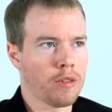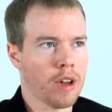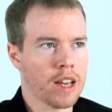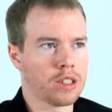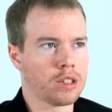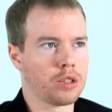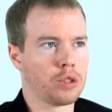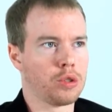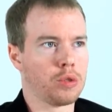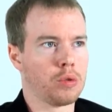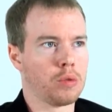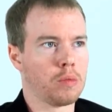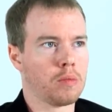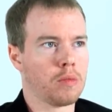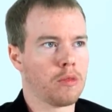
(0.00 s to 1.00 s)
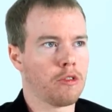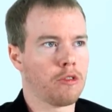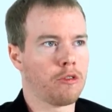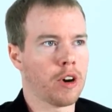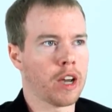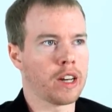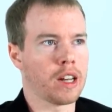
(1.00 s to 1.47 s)
has to
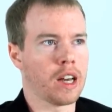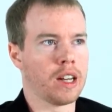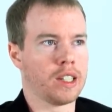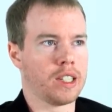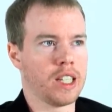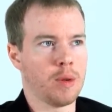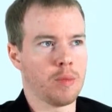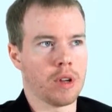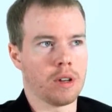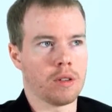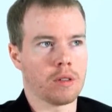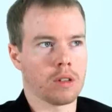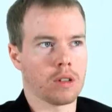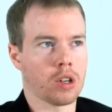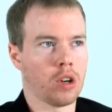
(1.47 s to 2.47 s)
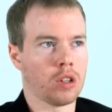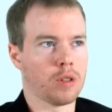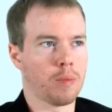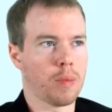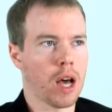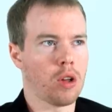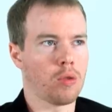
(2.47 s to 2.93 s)
fight a demon called
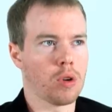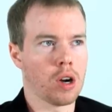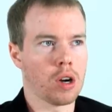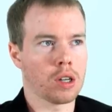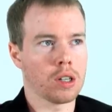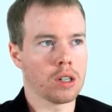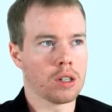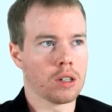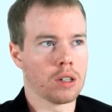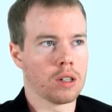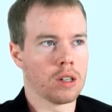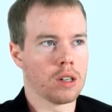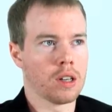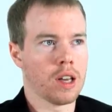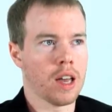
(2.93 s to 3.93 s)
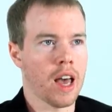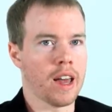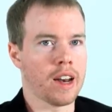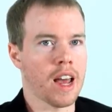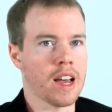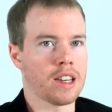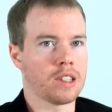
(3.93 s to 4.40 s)
a Balrog.
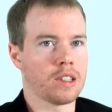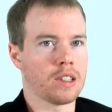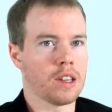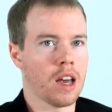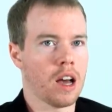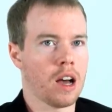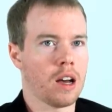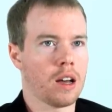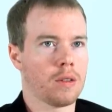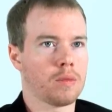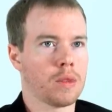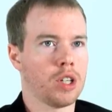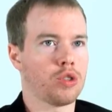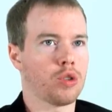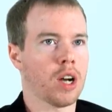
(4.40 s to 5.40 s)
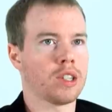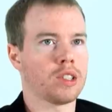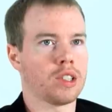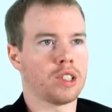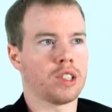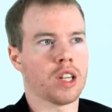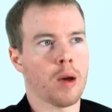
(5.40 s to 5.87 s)
And as he
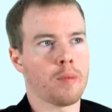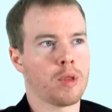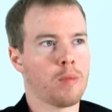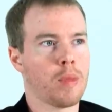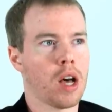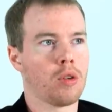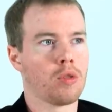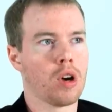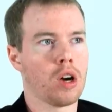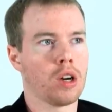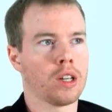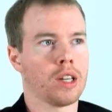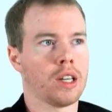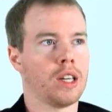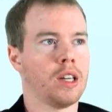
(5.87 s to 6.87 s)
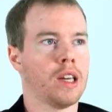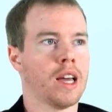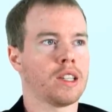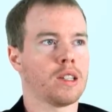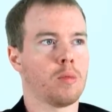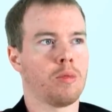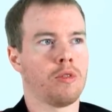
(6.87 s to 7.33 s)
tries to stop the Balrog, he
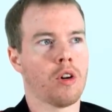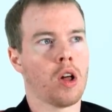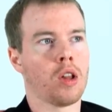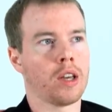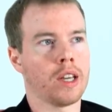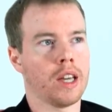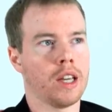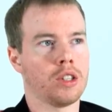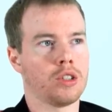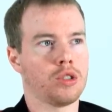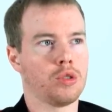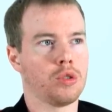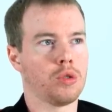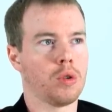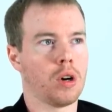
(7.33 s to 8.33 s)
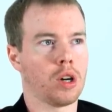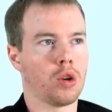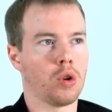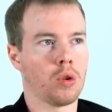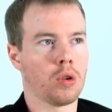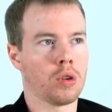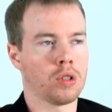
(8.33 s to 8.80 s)
ends up falling into a
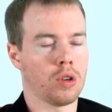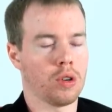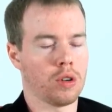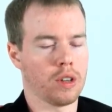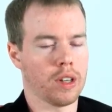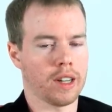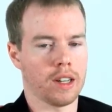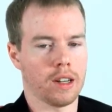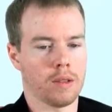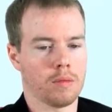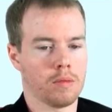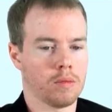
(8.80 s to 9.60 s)
gorge, or like